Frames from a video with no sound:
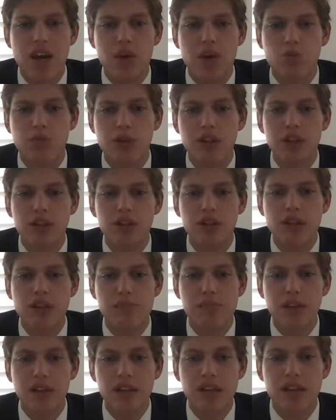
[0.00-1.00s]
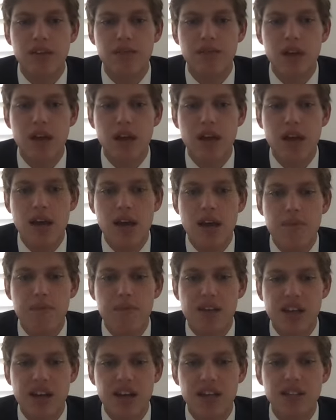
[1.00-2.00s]
originally believed
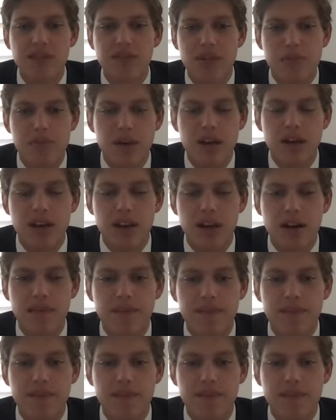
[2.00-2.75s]
because of the media.